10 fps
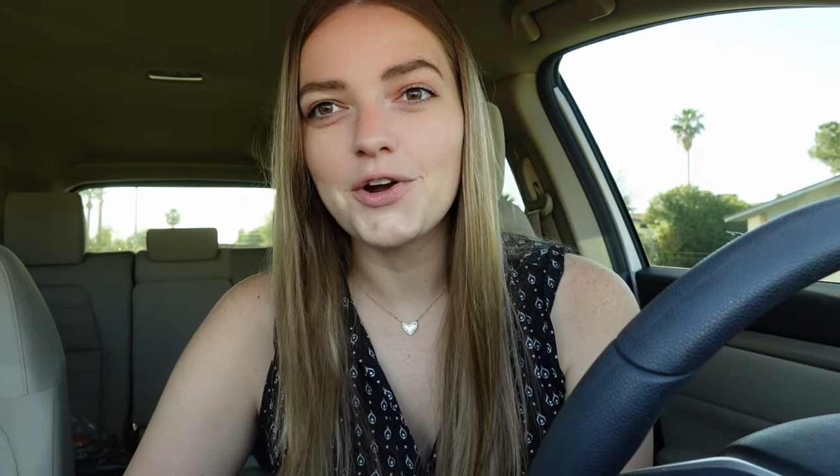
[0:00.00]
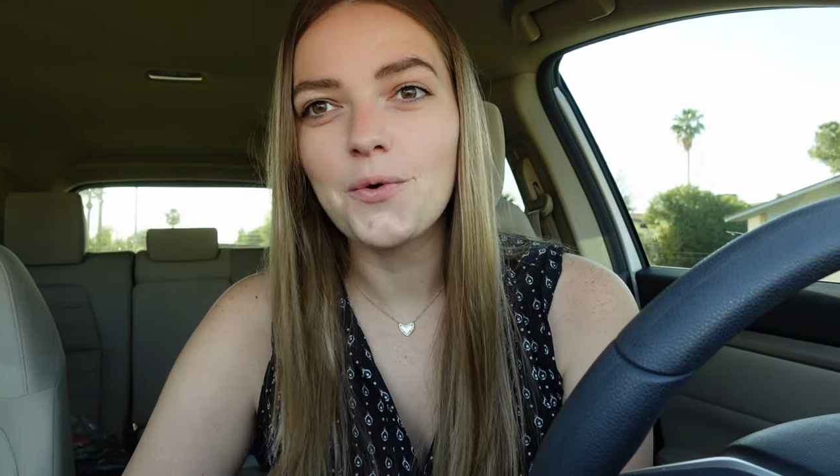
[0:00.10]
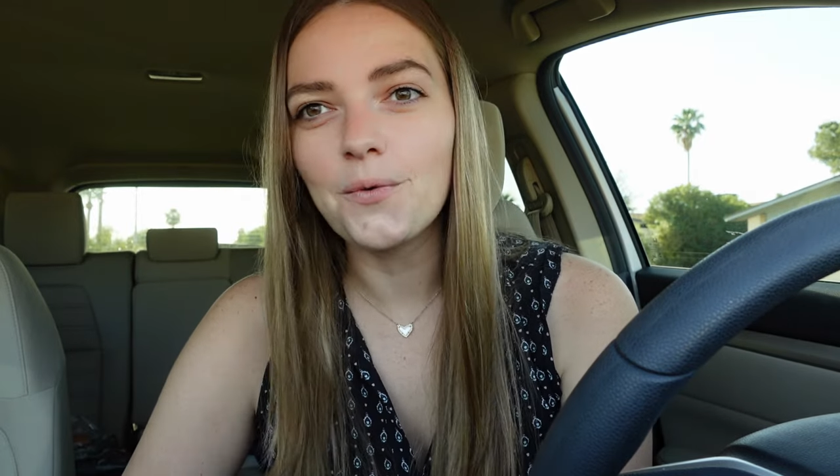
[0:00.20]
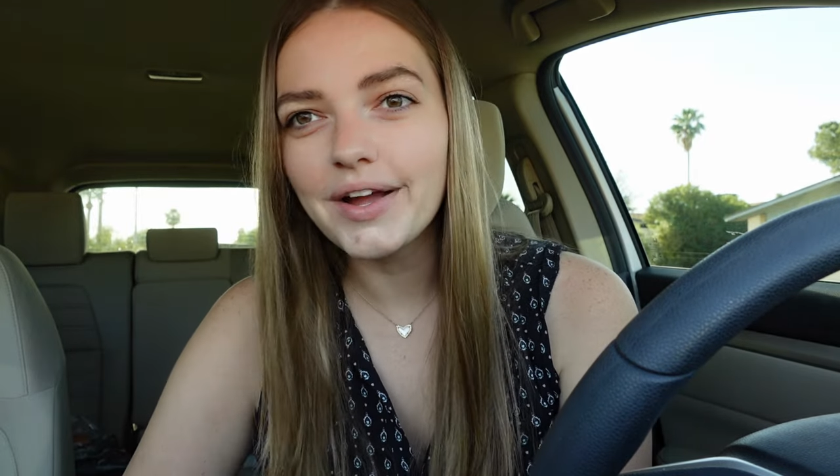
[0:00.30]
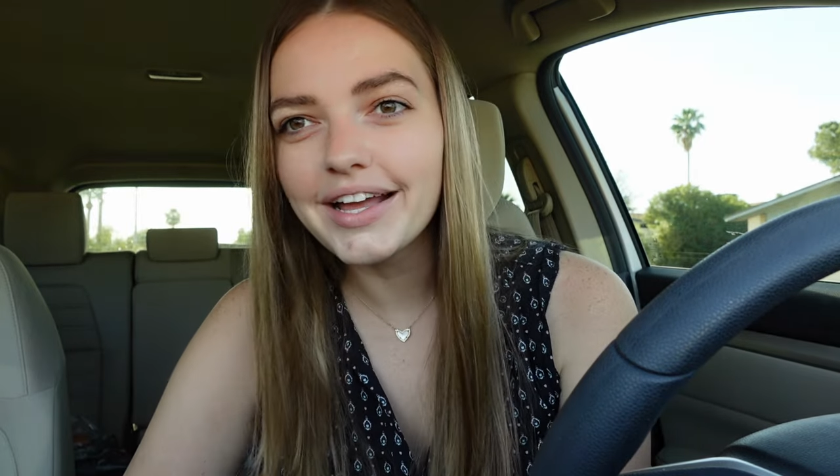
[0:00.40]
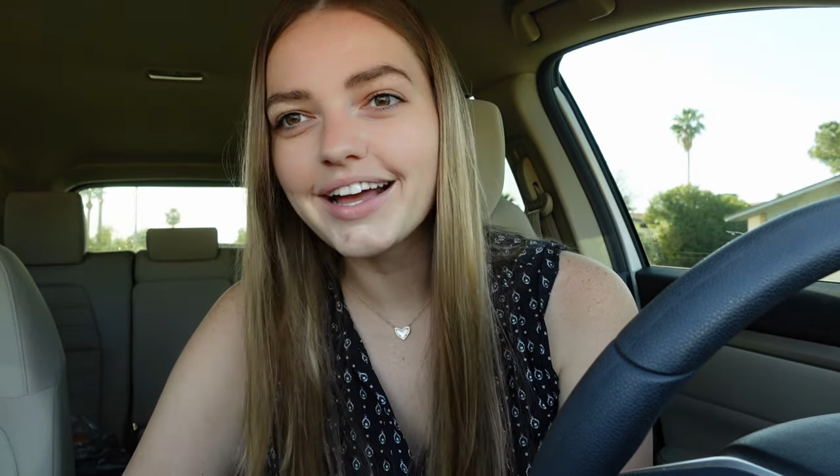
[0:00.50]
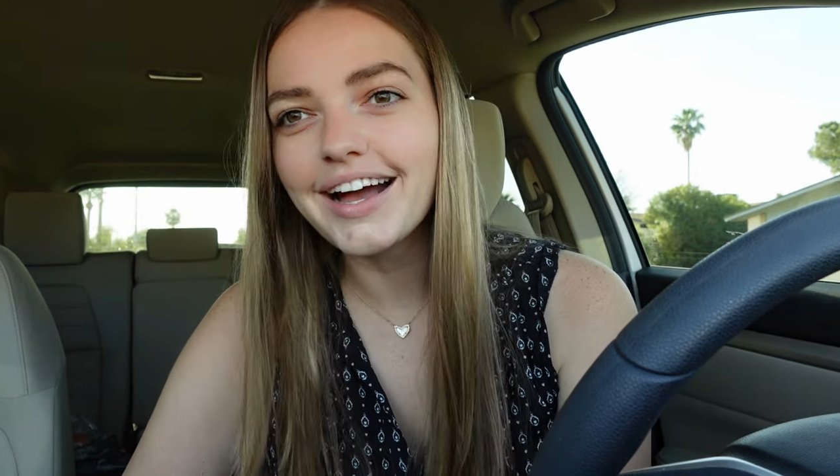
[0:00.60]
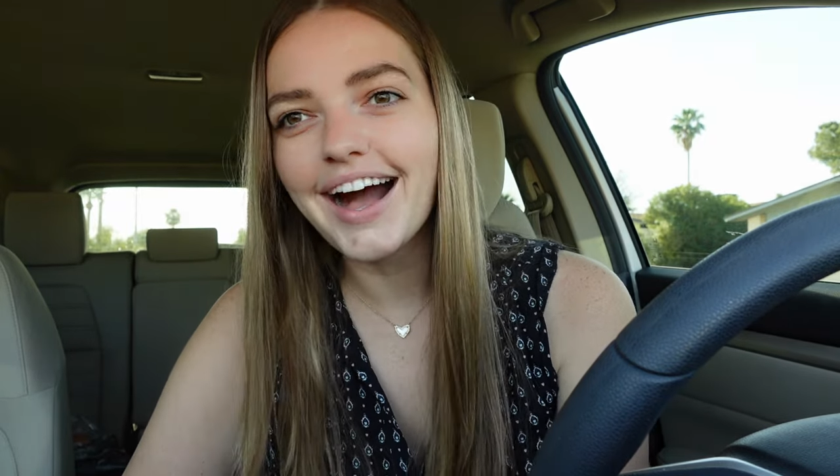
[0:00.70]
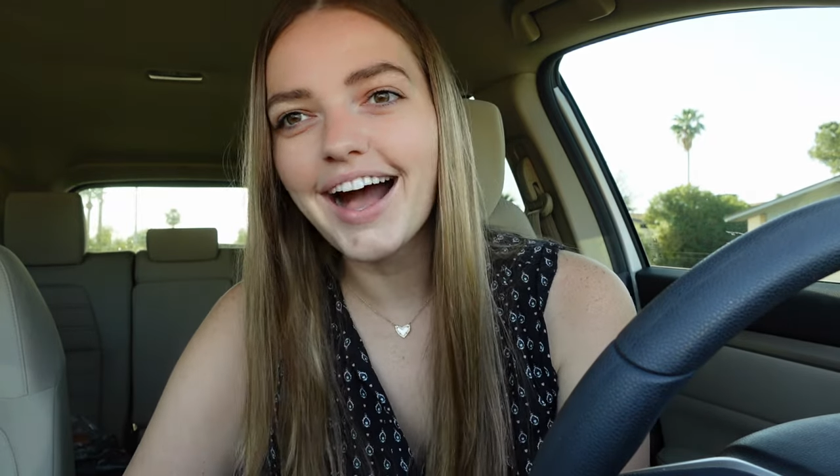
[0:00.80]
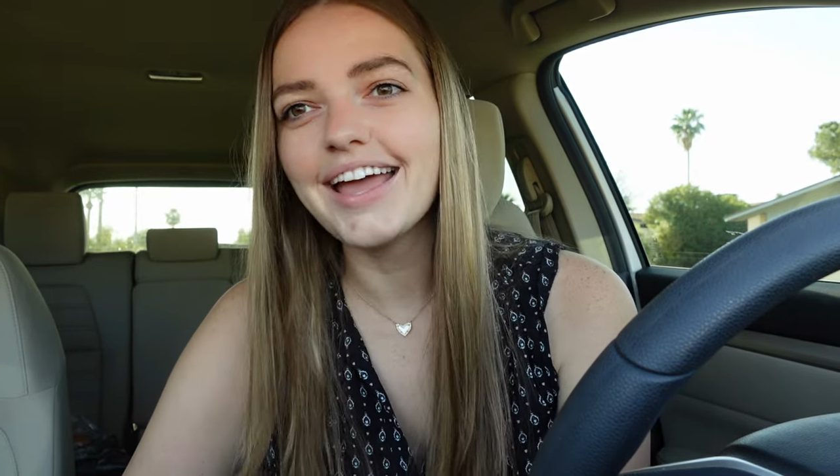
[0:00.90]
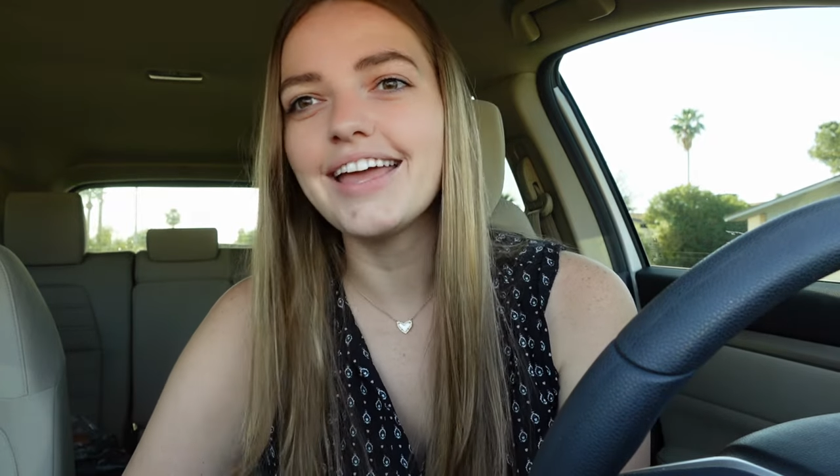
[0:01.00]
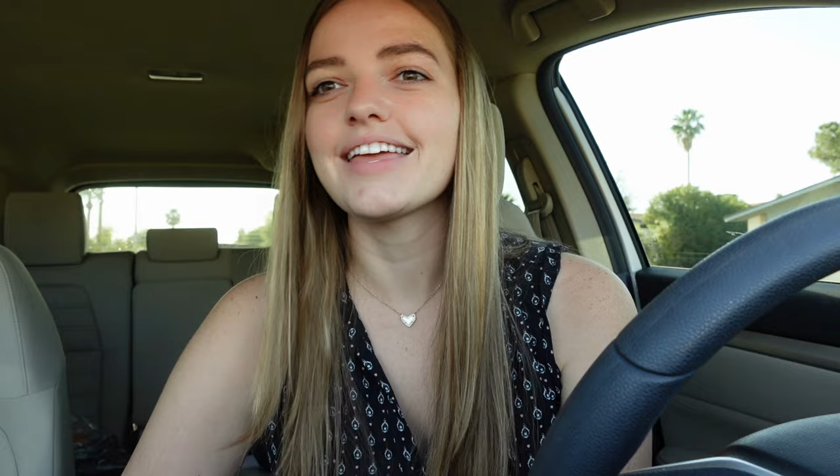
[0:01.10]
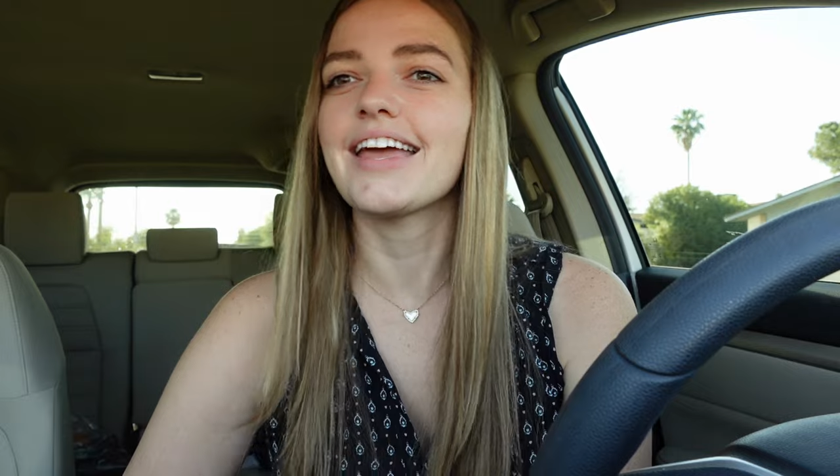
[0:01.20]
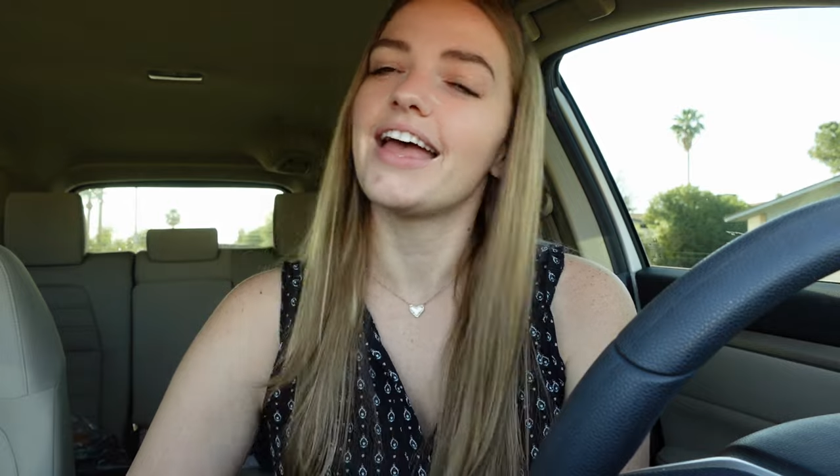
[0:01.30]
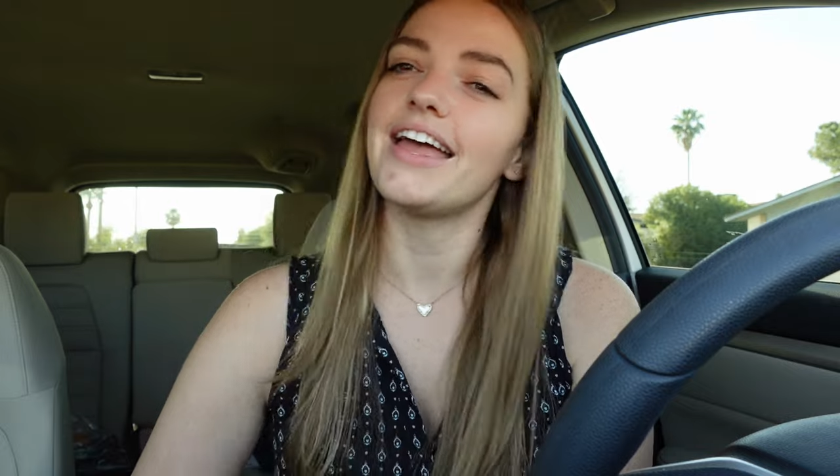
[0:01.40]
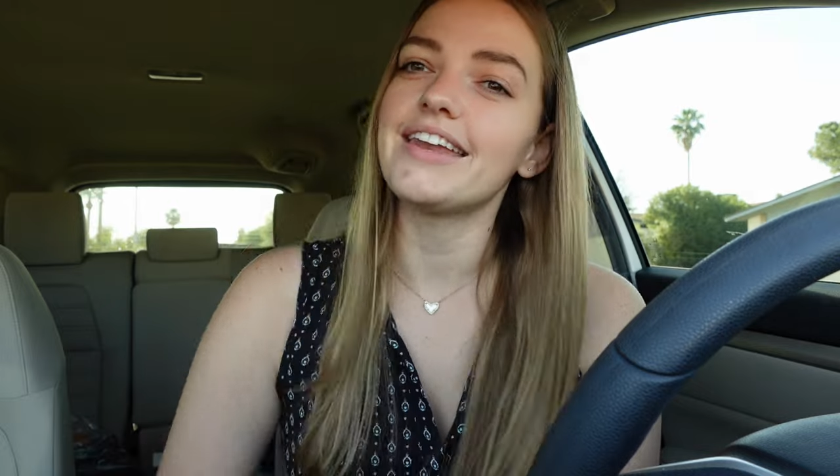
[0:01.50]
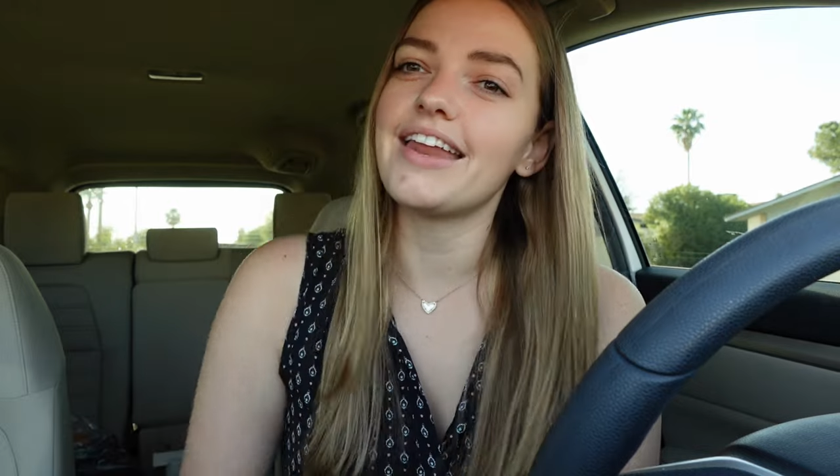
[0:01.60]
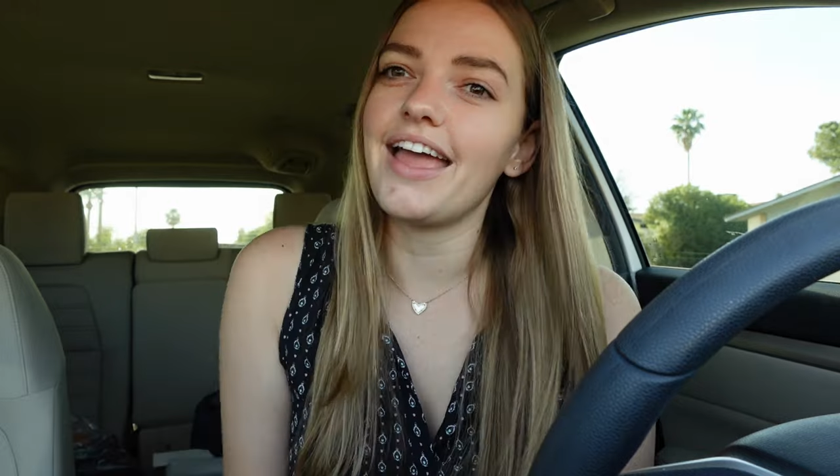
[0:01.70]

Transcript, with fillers: quick hike and